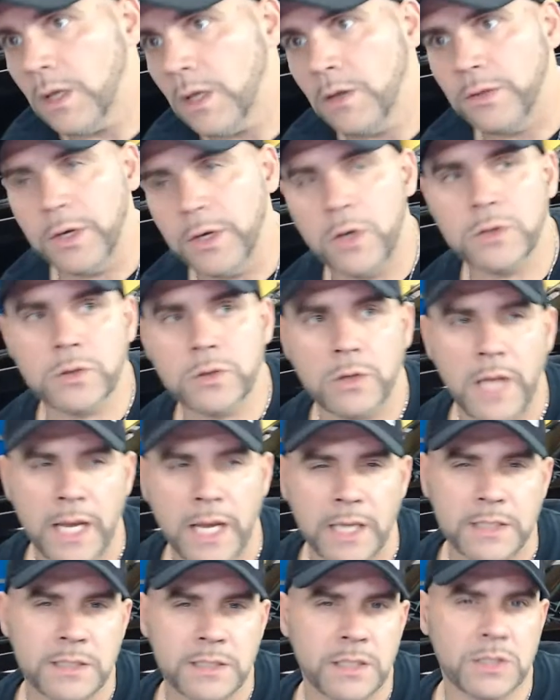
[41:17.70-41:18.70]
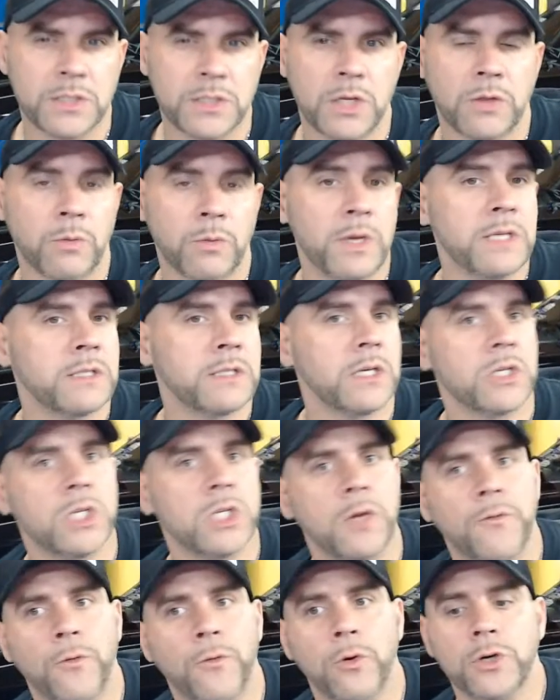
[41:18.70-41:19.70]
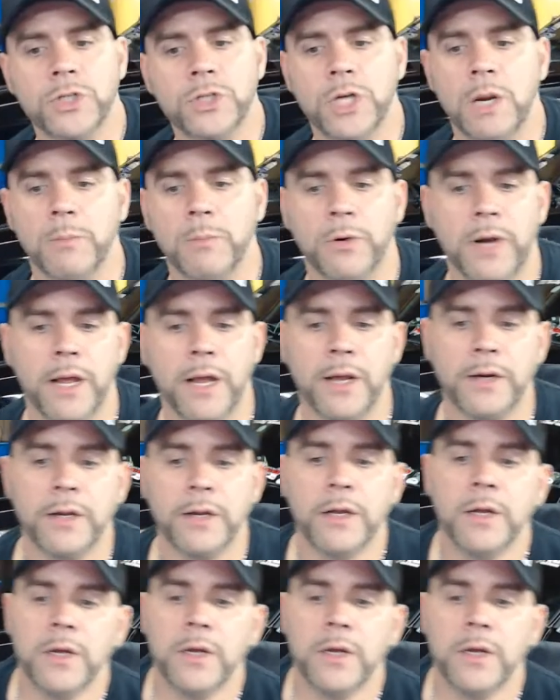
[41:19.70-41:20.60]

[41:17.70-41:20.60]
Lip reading: Those are like a 63, 64 chamber head.